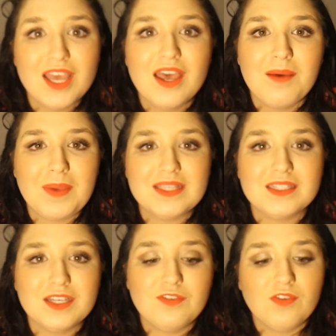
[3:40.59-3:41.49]

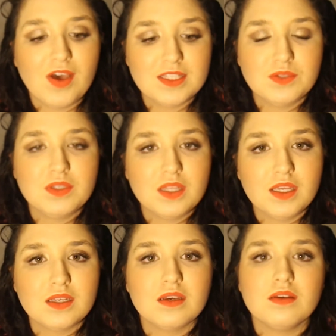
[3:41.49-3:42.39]
Basically, if you find something
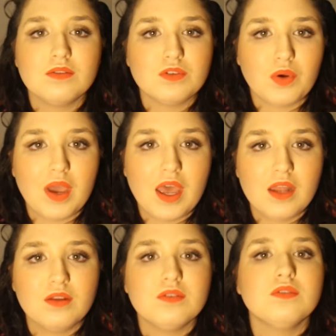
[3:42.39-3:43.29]
go
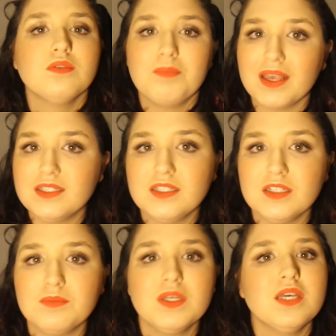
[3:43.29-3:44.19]
ahead, message
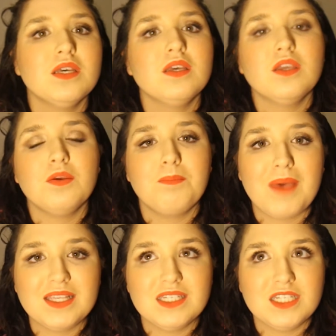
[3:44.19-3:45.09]
them,
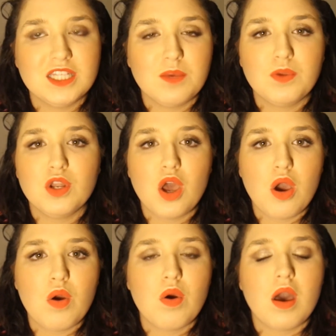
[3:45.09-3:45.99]

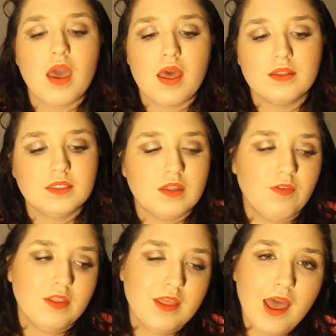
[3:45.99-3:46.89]
and stuff
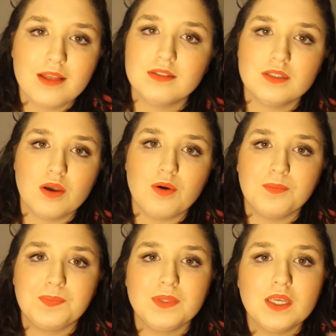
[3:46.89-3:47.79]
like that. So,
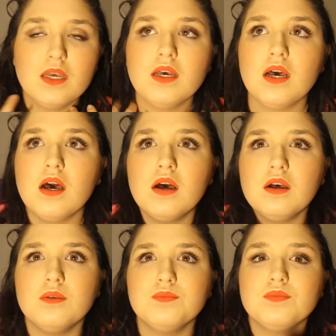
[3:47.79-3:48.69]

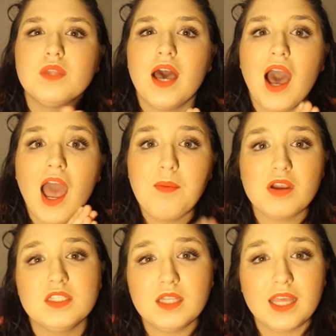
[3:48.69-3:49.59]
I
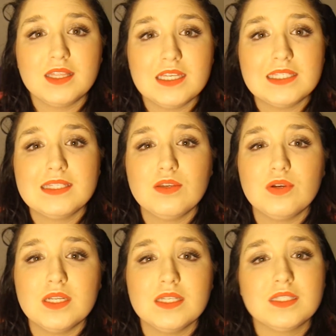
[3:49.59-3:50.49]
personally like this. You
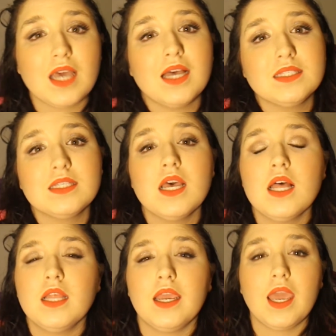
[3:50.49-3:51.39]
can discuss,
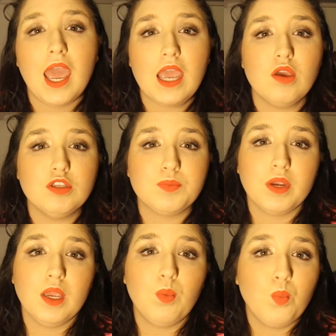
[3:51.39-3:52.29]
hey, who's
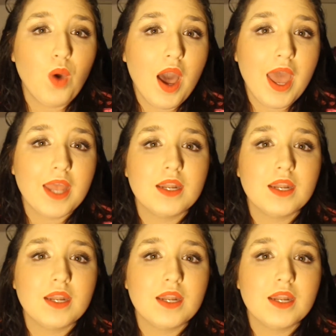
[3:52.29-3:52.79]
bringing what,